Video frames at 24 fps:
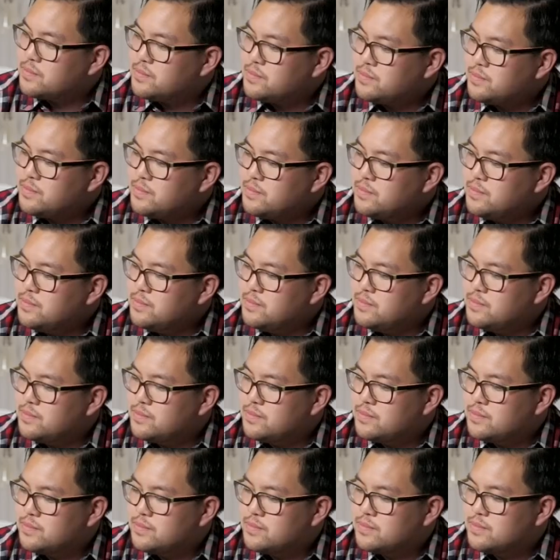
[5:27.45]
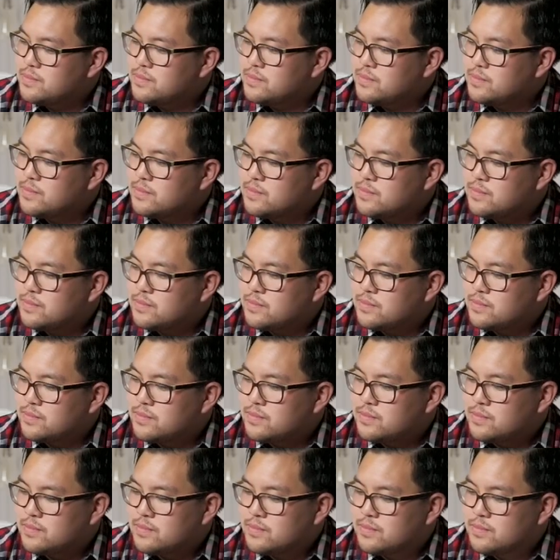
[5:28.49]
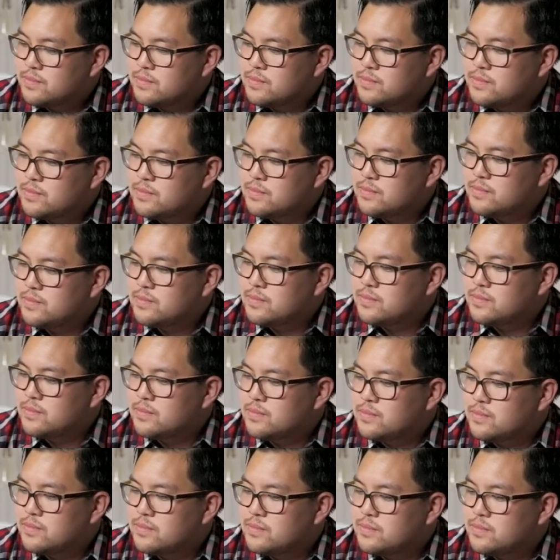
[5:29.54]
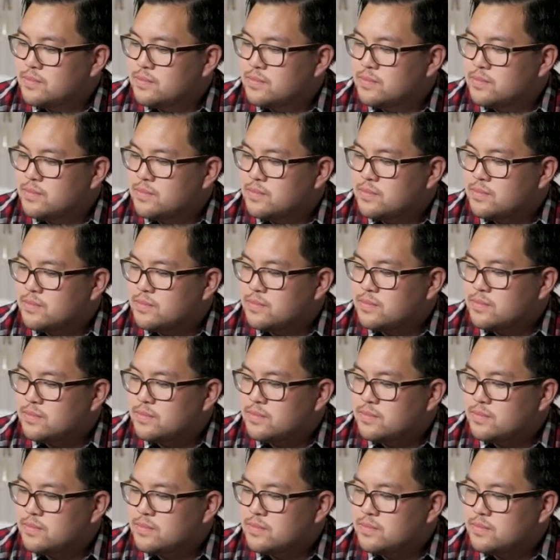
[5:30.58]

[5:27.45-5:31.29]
[no speech]